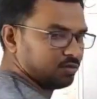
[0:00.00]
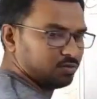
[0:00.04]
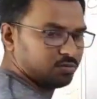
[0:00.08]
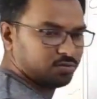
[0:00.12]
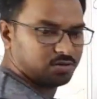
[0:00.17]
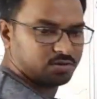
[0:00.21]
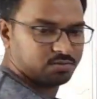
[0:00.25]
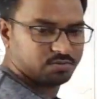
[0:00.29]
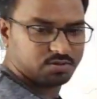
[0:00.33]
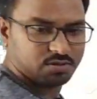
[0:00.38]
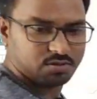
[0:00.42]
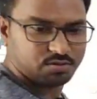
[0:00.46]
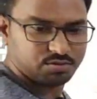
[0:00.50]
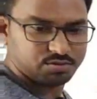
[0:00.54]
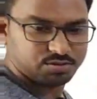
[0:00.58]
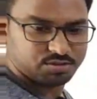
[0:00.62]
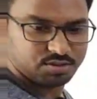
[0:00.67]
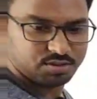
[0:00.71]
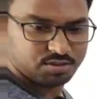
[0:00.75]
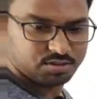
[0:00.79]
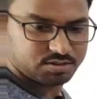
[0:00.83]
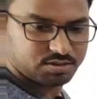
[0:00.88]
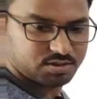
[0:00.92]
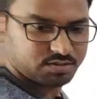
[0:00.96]
Here one of the
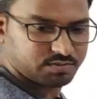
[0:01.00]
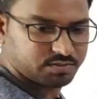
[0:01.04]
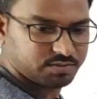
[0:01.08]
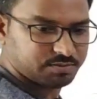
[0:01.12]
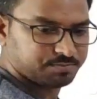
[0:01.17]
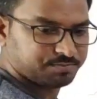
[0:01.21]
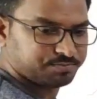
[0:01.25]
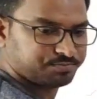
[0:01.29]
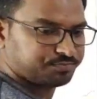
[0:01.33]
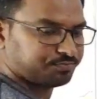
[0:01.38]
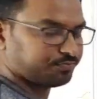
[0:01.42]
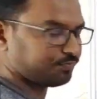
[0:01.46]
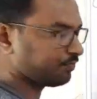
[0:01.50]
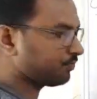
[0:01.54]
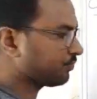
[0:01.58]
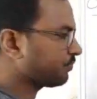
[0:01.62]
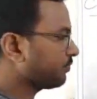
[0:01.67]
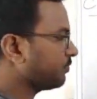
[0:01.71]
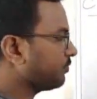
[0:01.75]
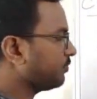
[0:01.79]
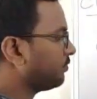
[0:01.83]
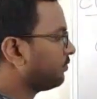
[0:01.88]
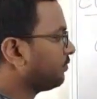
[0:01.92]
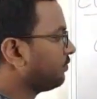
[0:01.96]
question is given
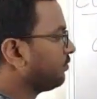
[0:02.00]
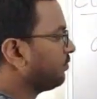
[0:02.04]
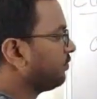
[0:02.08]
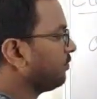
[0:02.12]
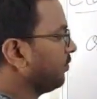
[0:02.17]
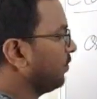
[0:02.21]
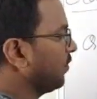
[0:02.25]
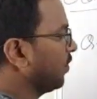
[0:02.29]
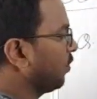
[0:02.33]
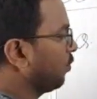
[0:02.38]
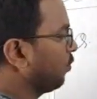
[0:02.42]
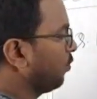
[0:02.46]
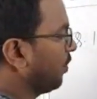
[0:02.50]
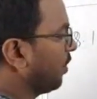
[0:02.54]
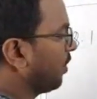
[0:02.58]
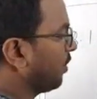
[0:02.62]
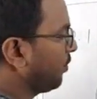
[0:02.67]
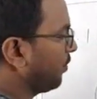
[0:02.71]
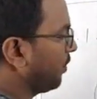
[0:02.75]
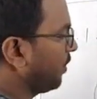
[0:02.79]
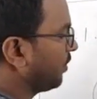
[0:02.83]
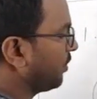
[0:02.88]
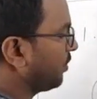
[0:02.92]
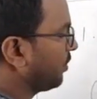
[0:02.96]

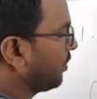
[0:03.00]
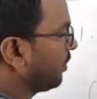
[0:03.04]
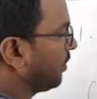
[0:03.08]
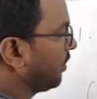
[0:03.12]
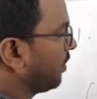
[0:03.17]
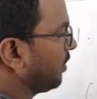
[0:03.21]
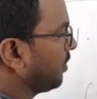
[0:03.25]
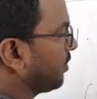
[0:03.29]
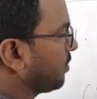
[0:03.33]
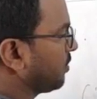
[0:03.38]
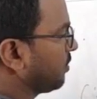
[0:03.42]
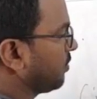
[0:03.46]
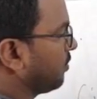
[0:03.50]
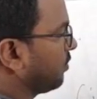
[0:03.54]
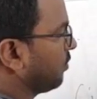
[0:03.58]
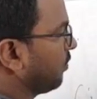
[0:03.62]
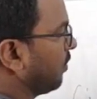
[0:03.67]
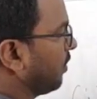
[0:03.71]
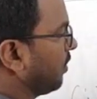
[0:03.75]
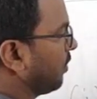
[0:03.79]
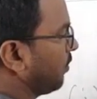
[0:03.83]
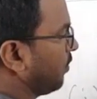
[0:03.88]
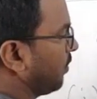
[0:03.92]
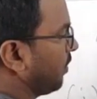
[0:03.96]

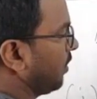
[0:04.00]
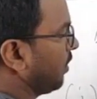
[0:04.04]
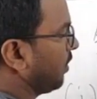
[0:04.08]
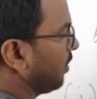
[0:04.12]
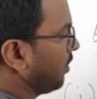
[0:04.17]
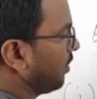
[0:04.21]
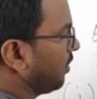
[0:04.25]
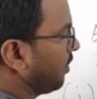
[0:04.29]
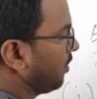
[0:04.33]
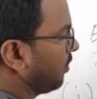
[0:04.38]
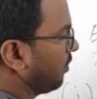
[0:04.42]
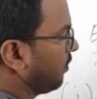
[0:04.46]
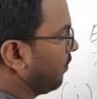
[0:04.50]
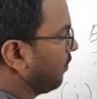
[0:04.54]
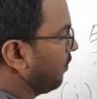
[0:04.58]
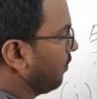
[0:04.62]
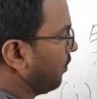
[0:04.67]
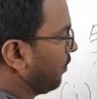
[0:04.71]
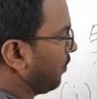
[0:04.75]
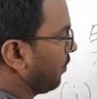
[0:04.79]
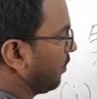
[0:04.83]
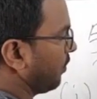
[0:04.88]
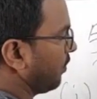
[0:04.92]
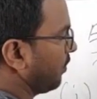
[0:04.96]

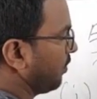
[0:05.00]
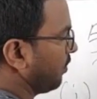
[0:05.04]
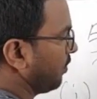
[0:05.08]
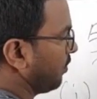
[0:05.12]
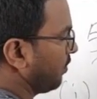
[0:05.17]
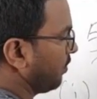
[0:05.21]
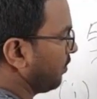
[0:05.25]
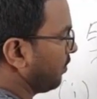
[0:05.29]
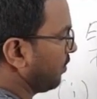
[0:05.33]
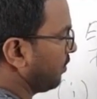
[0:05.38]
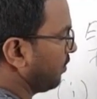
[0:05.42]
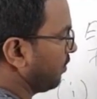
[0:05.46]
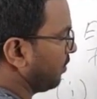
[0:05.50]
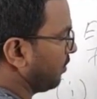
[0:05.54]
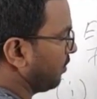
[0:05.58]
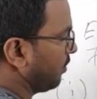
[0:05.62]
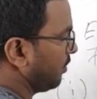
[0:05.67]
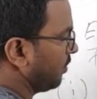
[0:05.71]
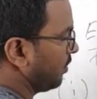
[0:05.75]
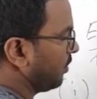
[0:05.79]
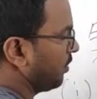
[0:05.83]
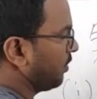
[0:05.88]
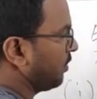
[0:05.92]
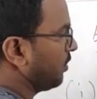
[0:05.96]
1/3:1/4.
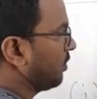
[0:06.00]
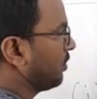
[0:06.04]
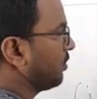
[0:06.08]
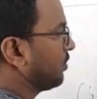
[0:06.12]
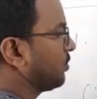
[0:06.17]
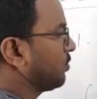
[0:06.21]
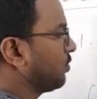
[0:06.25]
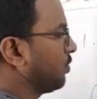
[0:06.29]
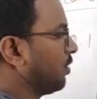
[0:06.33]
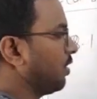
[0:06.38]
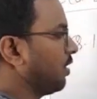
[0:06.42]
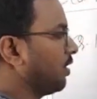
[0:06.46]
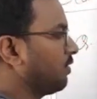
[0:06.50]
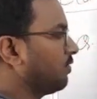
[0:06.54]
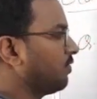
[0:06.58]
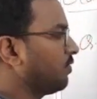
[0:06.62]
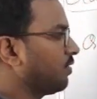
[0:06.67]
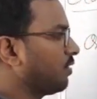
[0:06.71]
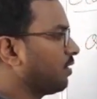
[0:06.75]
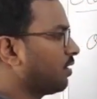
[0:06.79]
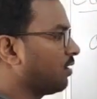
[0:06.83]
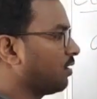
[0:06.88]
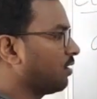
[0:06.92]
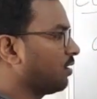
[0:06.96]
So you have to
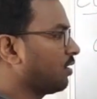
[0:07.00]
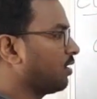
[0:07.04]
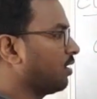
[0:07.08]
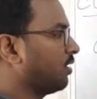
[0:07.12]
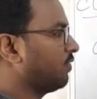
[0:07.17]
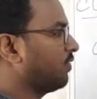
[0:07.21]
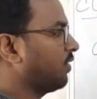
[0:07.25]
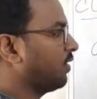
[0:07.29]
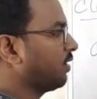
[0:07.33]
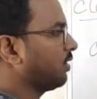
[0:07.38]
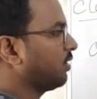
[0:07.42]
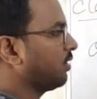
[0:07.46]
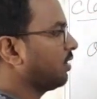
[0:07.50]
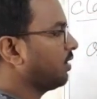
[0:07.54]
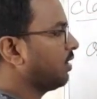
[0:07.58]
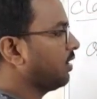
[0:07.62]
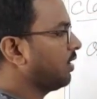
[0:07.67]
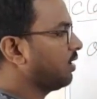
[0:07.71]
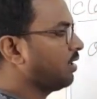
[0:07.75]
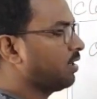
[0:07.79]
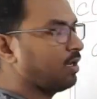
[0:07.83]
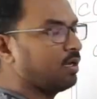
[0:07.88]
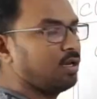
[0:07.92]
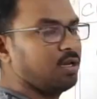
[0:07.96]
convert in the
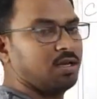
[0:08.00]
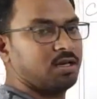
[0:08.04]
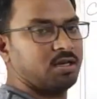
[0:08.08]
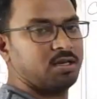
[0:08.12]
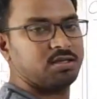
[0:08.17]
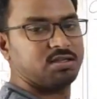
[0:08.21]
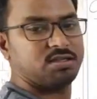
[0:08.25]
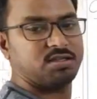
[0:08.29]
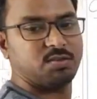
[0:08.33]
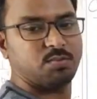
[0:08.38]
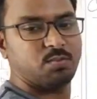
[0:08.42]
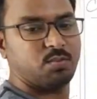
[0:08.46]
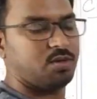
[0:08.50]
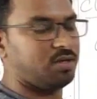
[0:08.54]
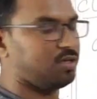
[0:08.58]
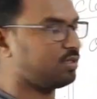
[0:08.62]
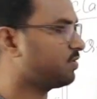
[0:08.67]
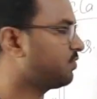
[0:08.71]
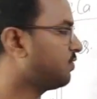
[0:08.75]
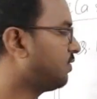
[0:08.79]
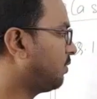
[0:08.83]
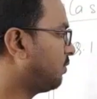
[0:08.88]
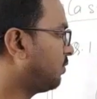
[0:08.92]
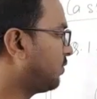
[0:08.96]

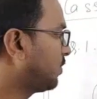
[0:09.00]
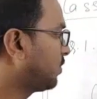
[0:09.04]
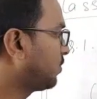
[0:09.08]
simplest form.